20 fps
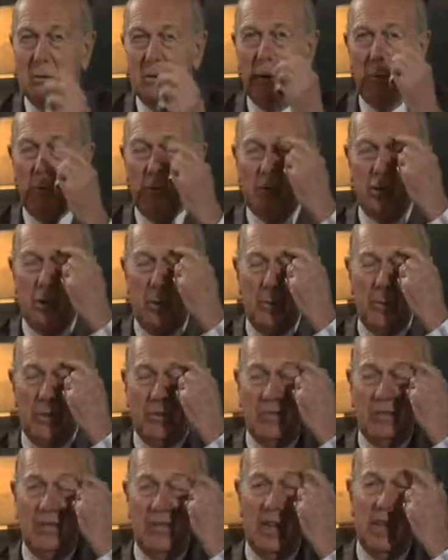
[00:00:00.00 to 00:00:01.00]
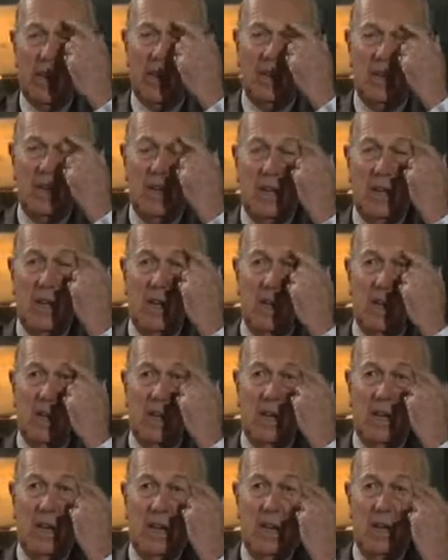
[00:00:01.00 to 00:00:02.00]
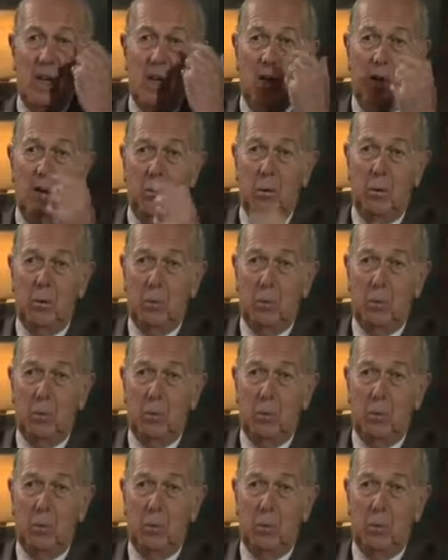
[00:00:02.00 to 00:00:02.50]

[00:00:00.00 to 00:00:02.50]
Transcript: Chamber of Commerce said, uh,